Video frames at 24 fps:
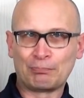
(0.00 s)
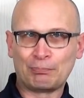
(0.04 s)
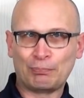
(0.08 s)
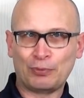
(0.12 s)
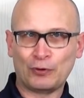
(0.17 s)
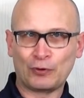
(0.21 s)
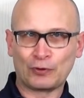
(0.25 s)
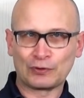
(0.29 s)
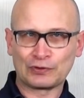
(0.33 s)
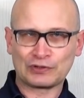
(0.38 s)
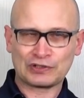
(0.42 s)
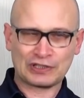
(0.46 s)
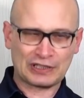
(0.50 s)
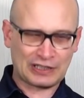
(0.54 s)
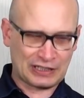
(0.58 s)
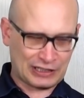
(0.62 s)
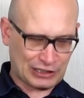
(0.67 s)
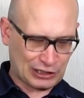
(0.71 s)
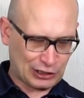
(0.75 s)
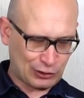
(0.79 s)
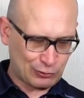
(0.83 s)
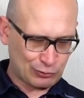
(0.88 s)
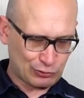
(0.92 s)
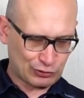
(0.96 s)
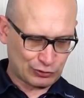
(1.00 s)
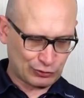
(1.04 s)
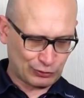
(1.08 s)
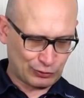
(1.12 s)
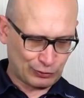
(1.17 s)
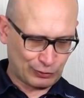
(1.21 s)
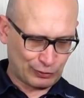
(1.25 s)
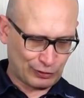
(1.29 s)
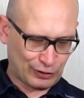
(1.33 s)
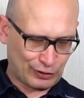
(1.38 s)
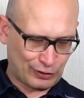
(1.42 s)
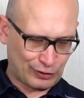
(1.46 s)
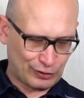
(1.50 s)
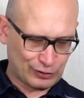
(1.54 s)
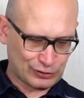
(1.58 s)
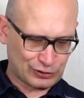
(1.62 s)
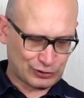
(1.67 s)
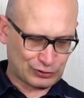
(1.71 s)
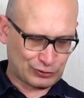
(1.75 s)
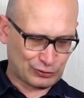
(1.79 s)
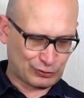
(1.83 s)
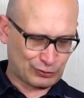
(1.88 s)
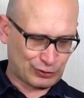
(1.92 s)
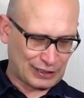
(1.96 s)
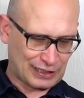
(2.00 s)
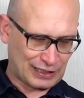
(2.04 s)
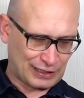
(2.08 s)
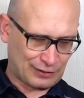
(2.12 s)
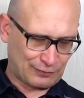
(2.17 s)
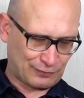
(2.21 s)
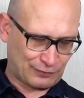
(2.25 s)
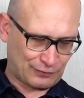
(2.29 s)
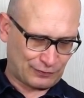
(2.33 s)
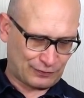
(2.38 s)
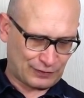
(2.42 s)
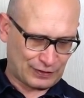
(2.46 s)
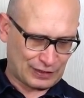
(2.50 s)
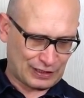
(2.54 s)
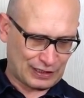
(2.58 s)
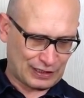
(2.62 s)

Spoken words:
but Cuesoul also have